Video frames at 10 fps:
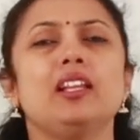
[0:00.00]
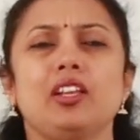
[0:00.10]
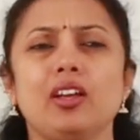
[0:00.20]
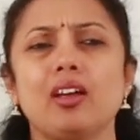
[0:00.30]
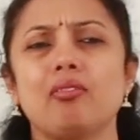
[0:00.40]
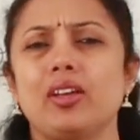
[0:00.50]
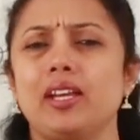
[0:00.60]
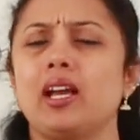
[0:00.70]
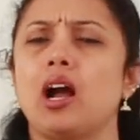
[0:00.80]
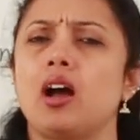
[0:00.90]
They are
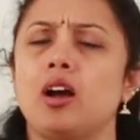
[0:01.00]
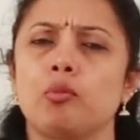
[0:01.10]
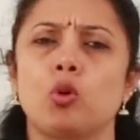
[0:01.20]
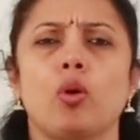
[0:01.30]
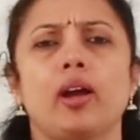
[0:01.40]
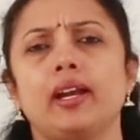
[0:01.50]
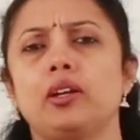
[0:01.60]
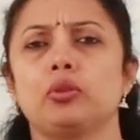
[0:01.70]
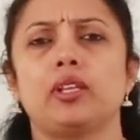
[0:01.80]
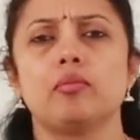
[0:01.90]
very calm,
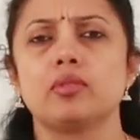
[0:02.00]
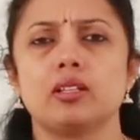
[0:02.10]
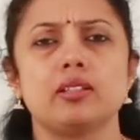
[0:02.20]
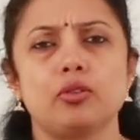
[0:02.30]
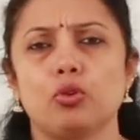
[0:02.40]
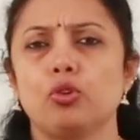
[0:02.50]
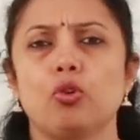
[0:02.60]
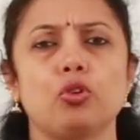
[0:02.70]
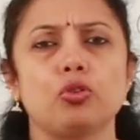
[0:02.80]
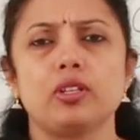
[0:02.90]
quiet to themselves, they don't
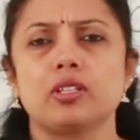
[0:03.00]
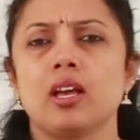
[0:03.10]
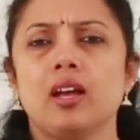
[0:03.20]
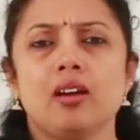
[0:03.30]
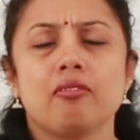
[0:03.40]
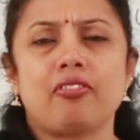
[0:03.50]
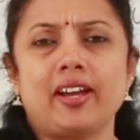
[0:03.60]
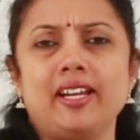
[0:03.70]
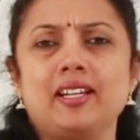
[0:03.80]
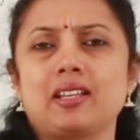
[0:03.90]
go to these
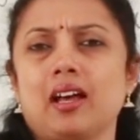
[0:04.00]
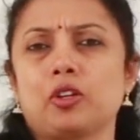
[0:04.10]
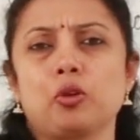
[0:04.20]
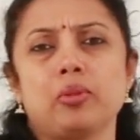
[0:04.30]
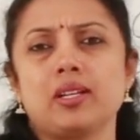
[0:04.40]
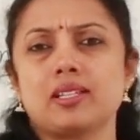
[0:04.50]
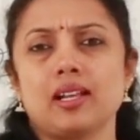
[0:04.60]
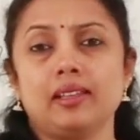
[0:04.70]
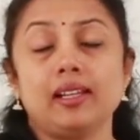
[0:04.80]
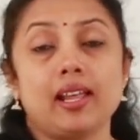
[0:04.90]
fights, arguments,
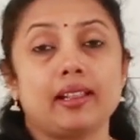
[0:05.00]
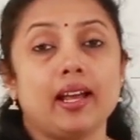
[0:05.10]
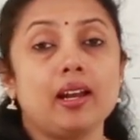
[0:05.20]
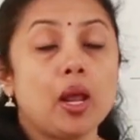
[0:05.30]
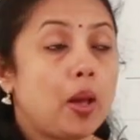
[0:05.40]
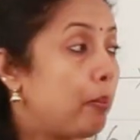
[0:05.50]
nothing like that.